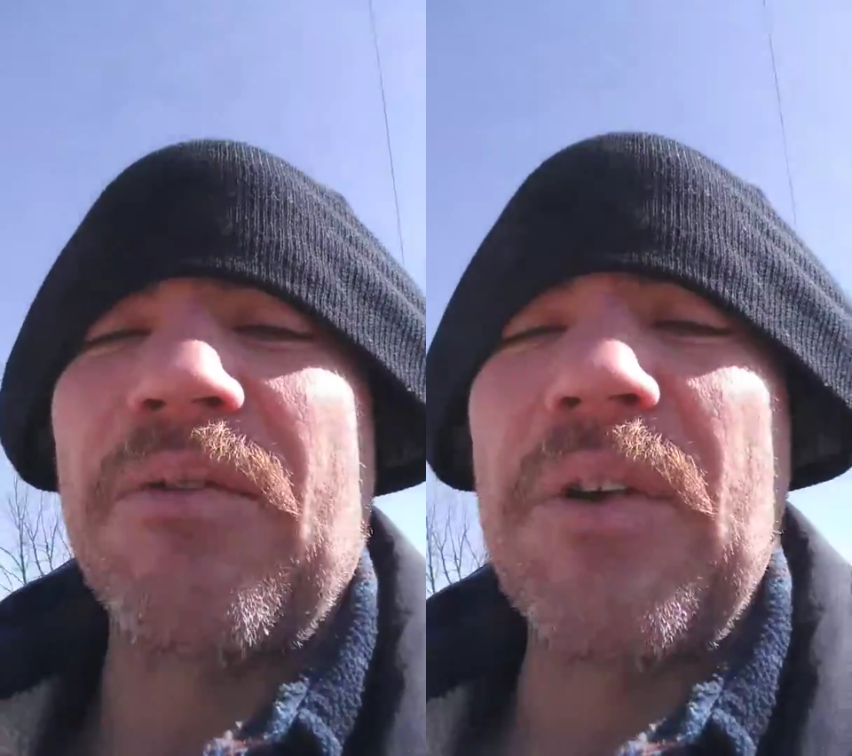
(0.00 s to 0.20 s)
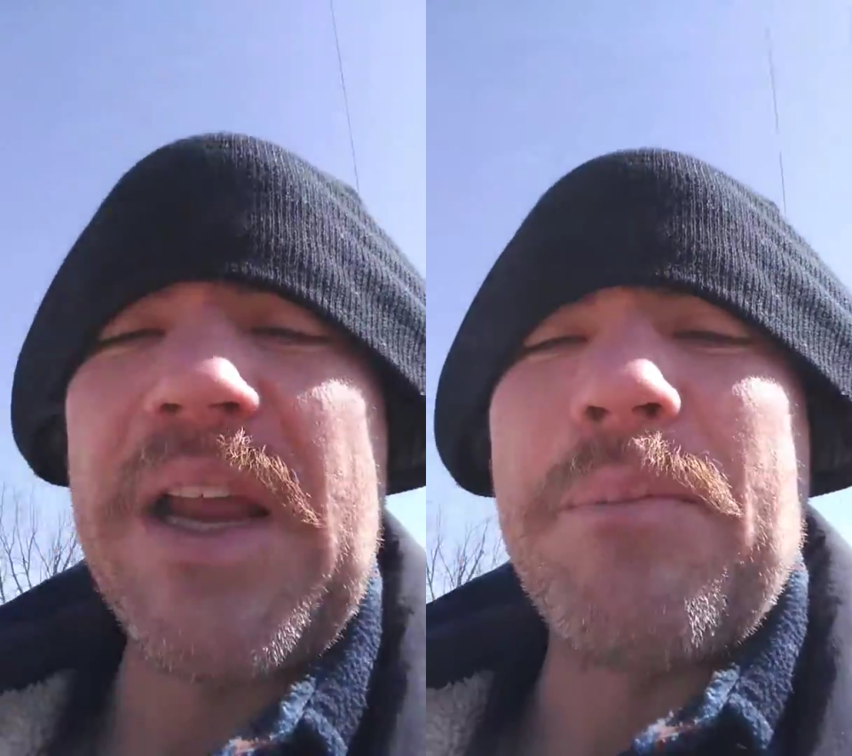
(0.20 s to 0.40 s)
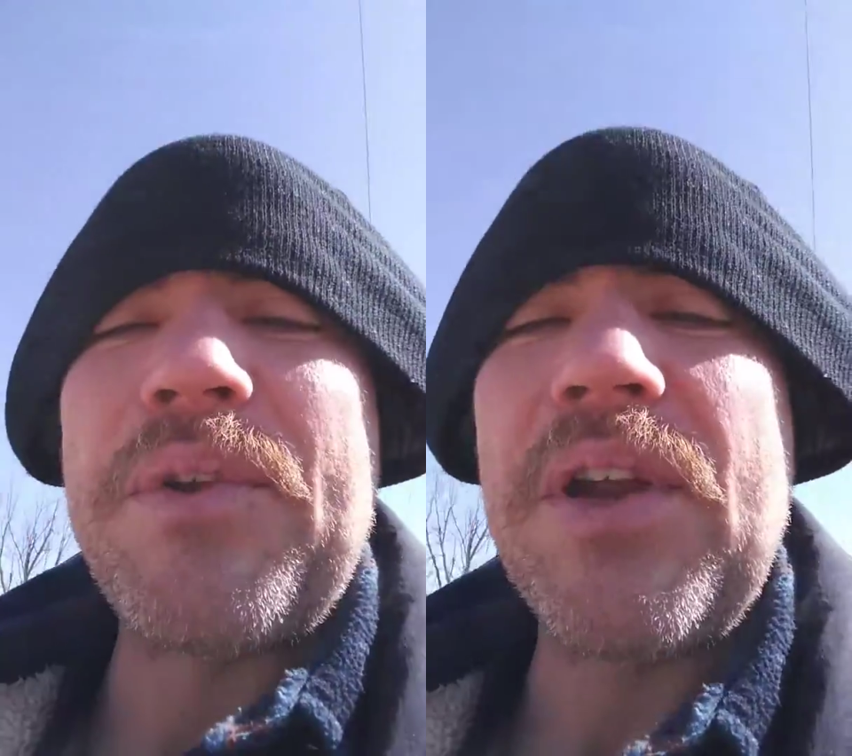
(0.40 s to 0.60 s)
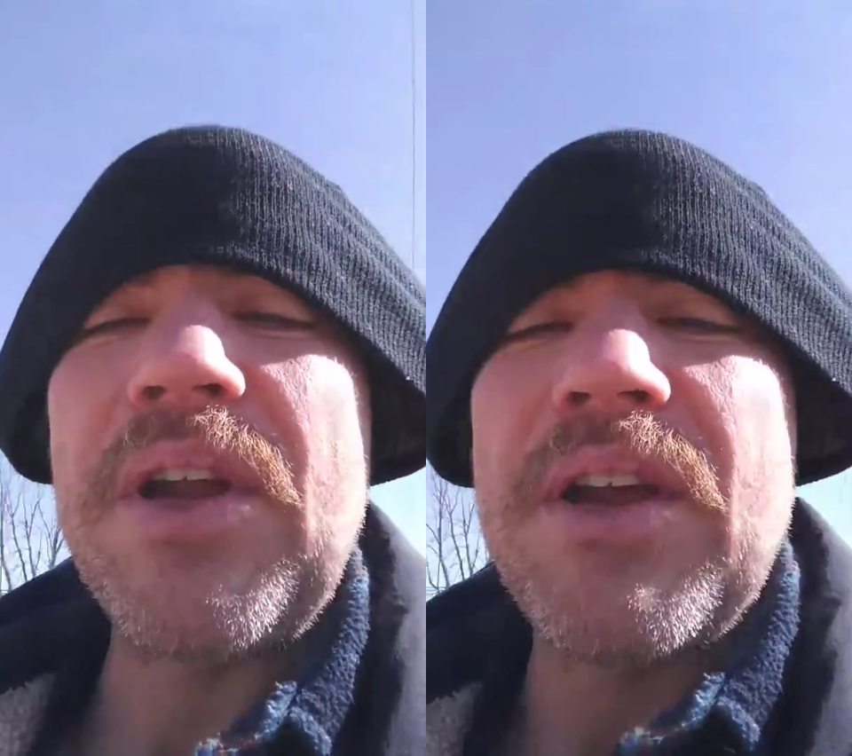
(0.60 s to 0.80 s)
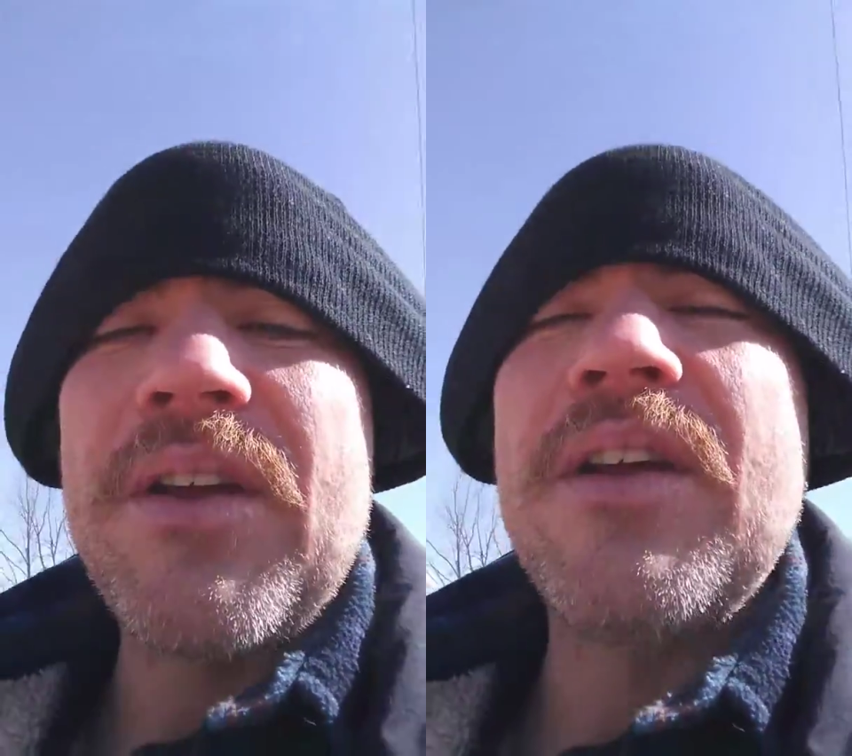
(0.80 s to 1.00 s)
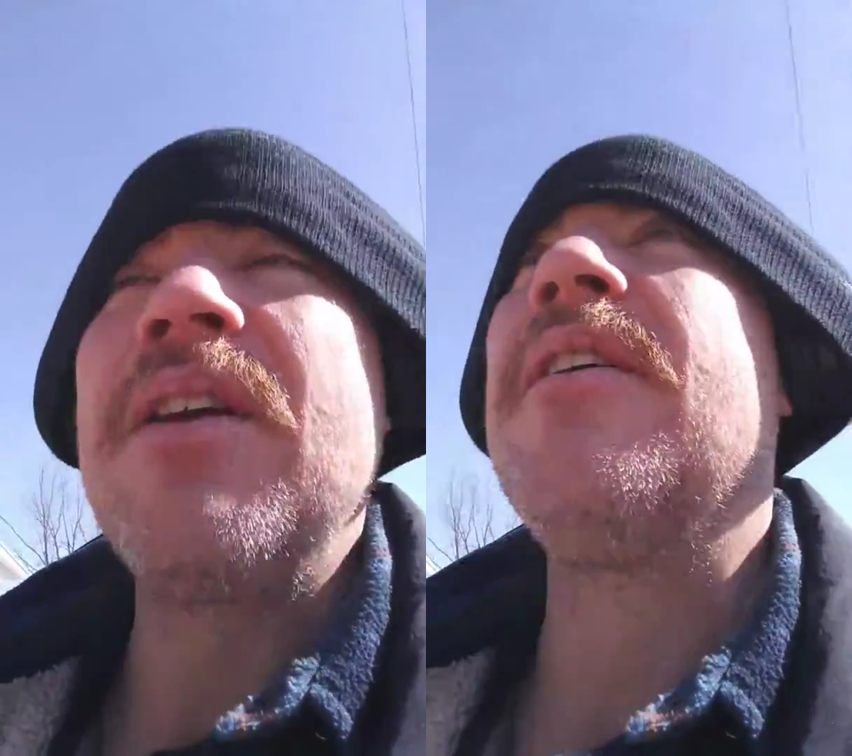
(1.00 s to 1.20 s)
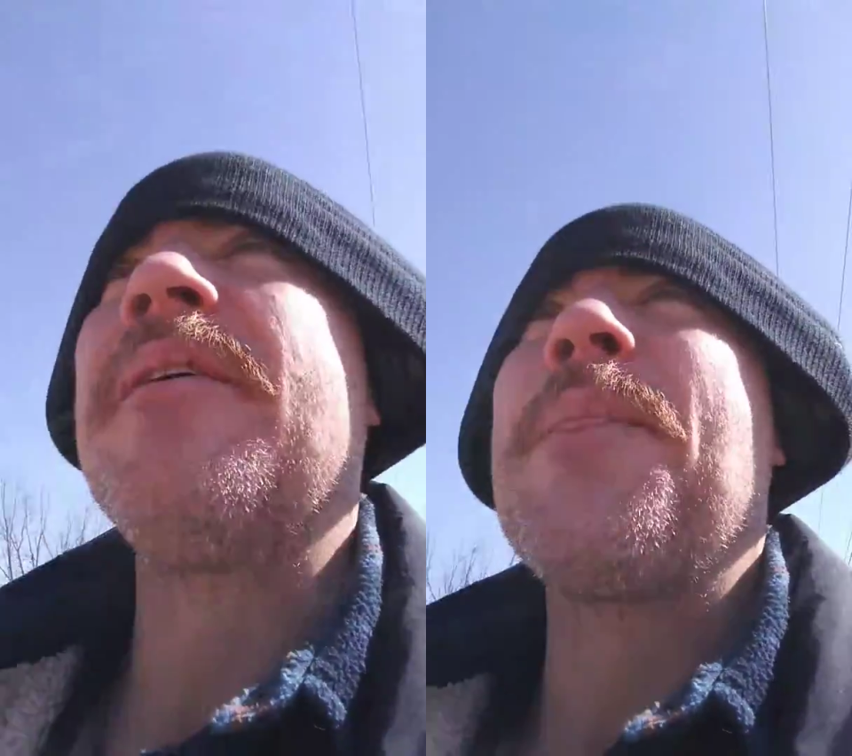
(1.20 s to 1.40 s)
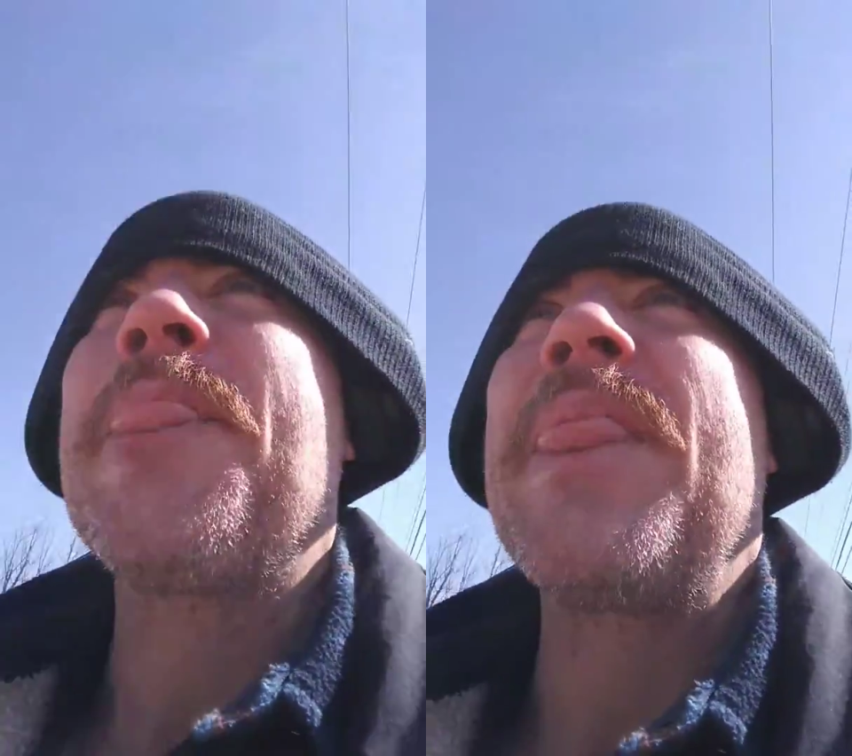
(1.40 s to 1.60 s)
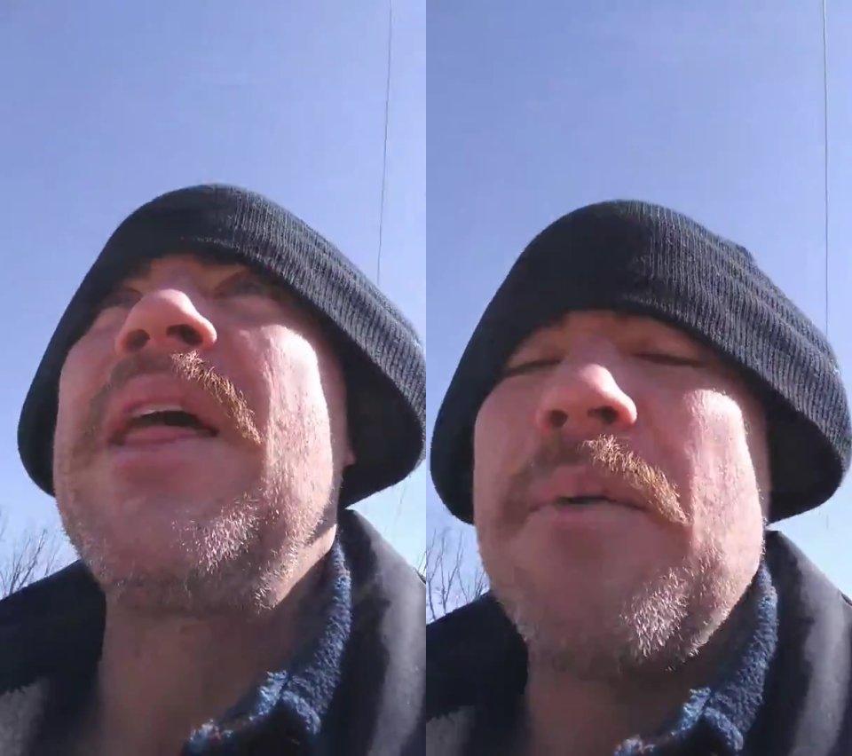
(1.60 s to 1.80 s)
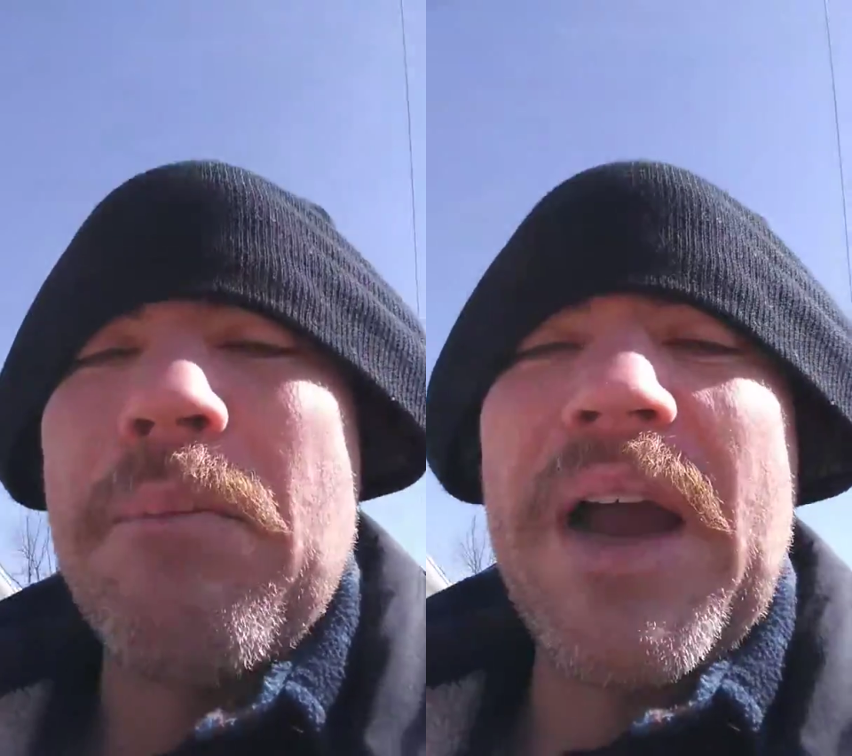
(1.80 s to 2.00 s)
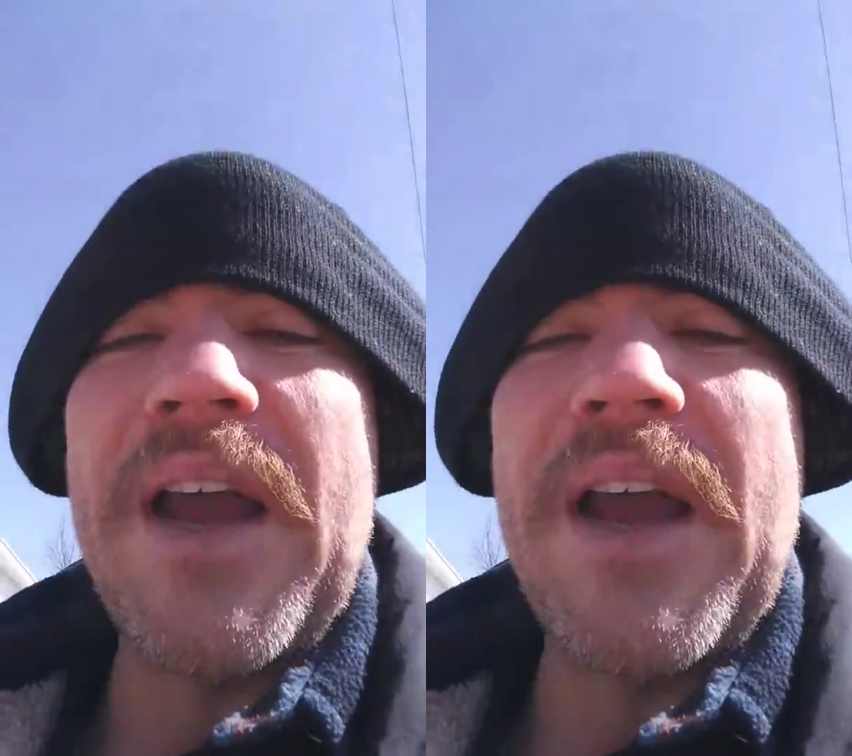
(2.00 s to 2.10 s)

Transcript: raped by